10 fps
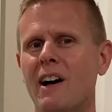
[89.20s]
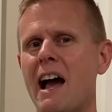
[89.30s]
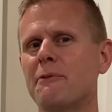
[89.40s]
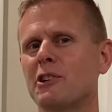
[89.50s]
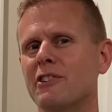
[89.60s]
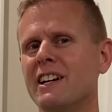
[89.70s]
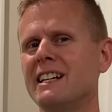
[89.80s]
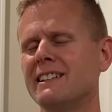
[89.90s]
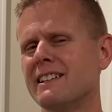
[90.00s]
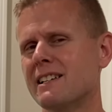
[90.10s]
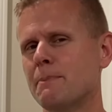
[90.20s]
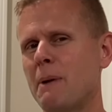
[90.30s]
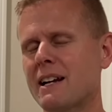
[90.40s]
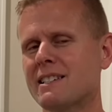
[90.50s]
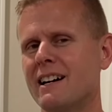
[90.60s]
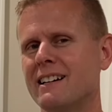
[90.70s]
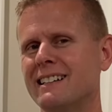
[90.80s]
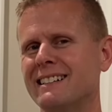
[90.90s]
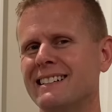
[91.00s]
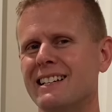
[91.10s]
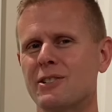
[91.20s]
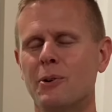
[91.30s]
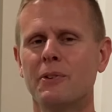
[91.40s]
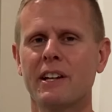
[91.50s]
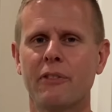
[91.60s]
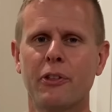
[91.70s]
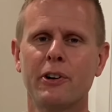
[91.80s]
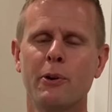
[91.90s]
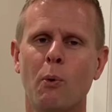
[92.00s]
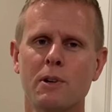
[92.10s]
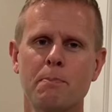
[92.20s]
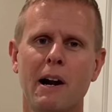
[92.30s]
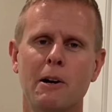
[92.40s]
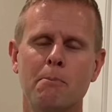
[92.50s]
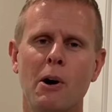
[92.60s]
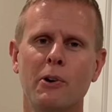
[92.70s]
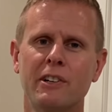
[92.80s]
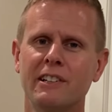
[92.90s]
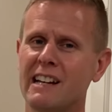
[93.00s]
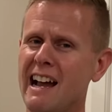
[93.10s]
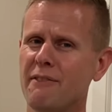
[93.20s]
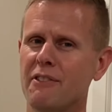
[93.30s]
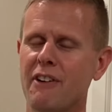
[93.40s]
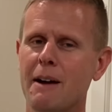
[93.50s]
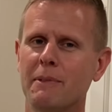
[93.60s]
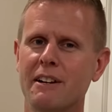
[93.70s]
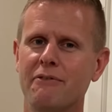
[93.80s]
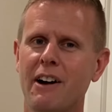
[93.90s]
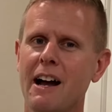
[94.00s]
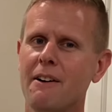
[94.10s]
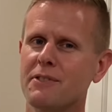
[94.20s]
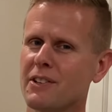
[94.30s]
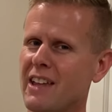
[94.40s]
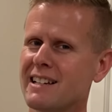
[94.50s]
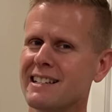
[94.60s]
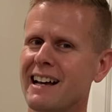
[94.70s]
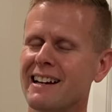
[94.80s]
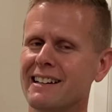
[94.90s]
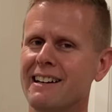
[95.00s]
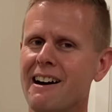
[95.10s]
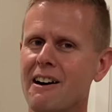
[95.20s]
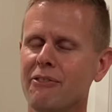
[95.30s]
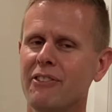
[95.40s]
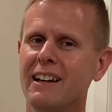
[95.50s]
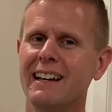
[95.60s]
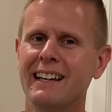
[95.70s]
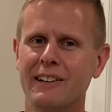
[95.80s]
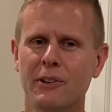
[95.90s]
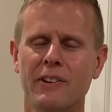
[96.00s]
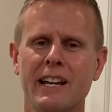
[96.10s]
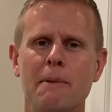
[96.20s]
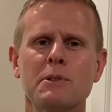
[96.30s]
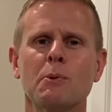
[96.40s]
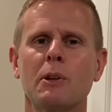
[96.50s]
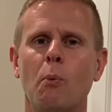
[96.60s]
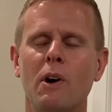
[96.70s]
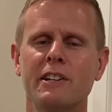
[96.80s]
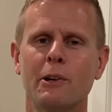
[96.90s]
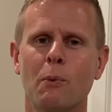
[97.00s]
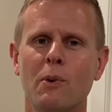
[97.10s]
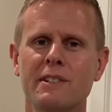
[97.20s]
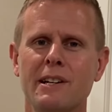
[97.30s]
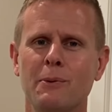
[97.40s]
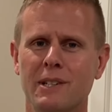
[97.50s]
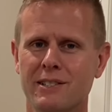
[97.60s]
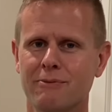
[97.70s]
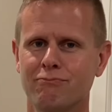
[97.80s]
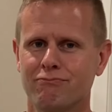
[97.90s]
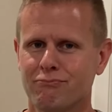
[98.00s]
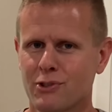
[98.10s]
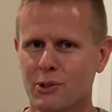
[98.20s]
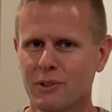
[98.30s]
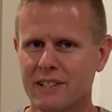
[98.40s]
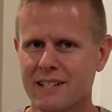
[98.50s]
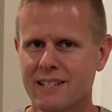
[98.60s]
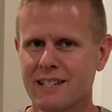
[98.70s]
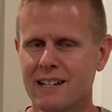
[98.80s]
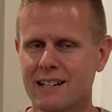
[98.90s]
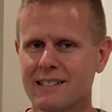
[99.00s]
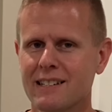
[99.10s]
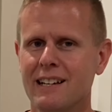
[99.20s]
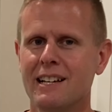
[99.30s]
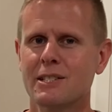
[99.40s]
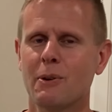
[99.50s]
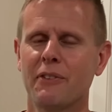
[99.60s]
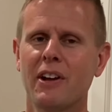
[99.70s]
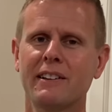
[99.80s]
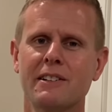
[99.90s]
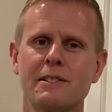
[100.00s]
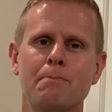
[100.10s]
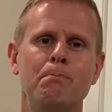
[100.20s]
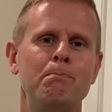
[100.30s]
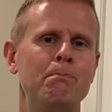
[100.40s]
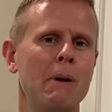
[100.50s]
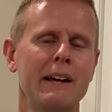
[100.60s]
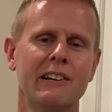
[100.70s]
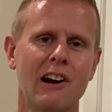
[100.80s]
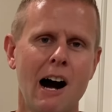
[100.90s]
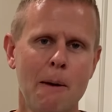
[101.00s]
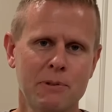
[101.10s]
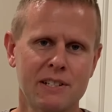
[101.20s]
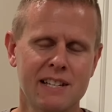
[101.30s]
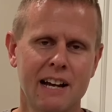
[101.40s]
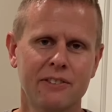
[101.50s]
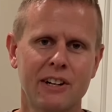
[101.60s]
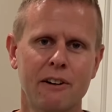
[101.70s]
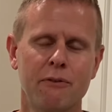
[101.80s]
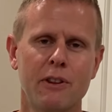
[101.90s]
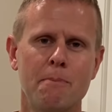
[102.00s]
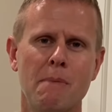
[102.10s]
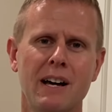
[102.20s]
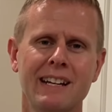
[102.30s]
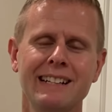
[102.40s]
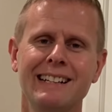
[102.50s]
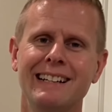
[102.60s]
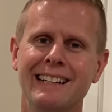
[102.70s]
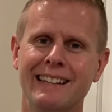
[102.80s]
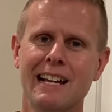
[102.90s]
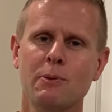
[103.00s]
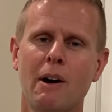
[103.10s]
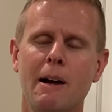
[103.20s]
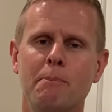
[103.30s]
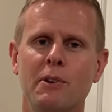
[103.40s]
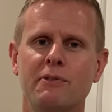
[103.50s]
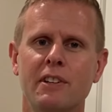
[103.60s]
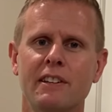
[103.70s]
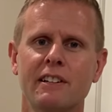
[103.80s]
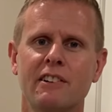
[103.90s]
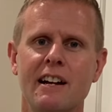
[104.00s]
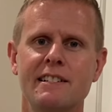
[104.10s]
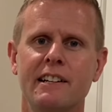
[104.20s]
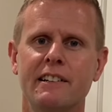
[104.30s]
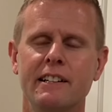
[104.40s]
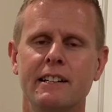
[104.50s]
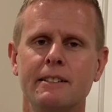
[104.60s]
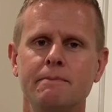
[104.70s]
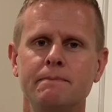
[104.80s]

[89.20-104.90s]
after reading the specs on it, it's only a 3rd horsepower motor, and I have a family of 5, so that's not enough. And it only comes with a 1-year warranty, which truly sucks. So I think there's better options out there for the money, and that's why I moved to the Criterion.